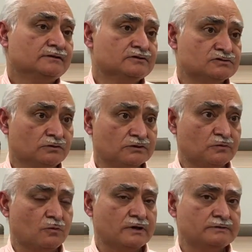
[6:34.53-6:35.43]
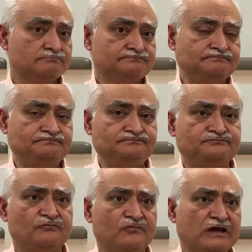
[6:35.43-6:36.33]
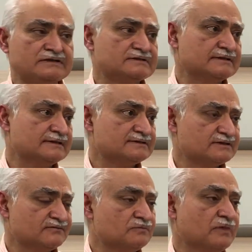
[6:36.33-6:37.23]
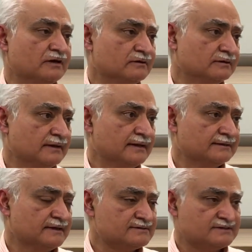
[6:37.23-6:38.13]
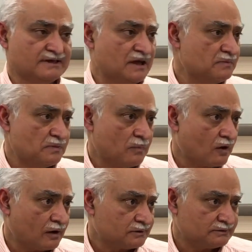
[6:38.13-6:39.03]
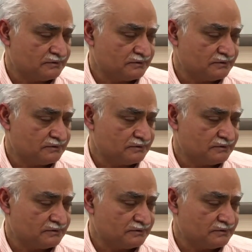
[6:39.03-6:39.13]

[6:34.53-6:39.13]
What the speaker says: There's only one vaccine that's even better than that, and that's the MMR,